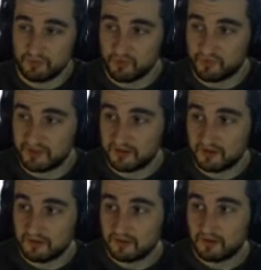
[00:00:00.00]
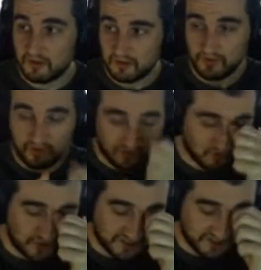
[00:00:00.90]
prove it, you
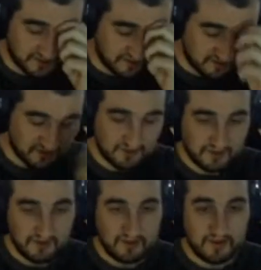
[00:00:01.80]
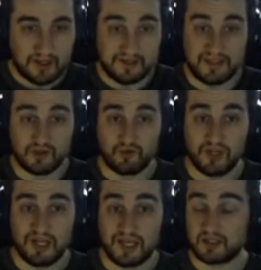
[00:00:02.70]
test it, and then you
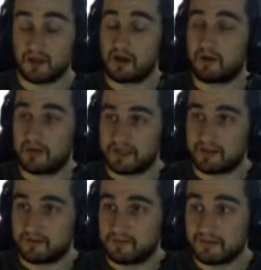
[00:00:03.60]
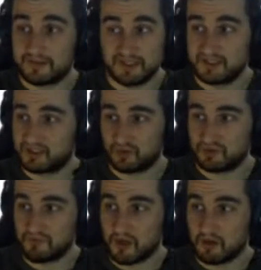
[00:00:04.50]
realize, all right, this is too
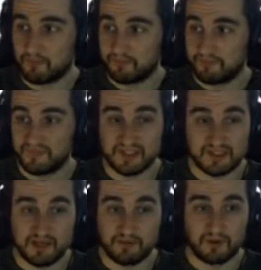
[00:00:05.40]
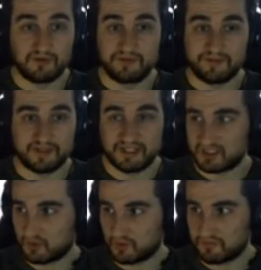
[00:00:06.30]
small. This level is
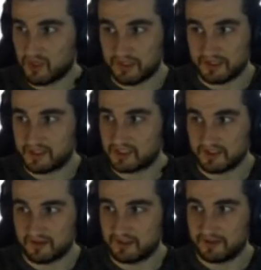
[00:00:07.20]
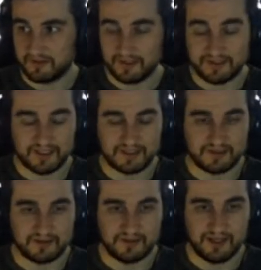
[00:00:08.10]
too small. It
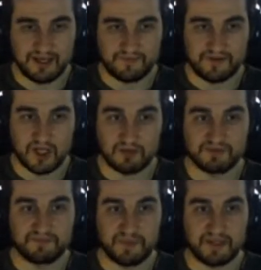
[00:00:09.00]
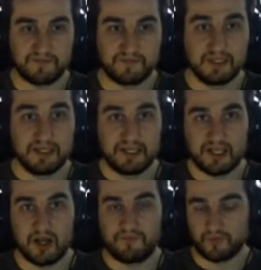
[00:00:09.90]
doesn't have enough space,
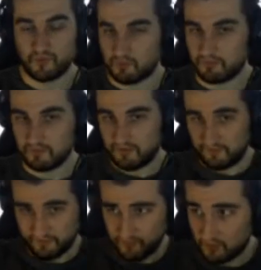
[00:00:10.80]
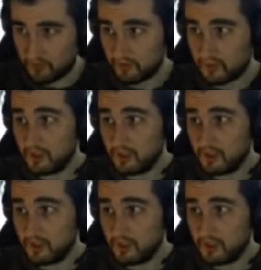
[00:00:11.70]
enough room for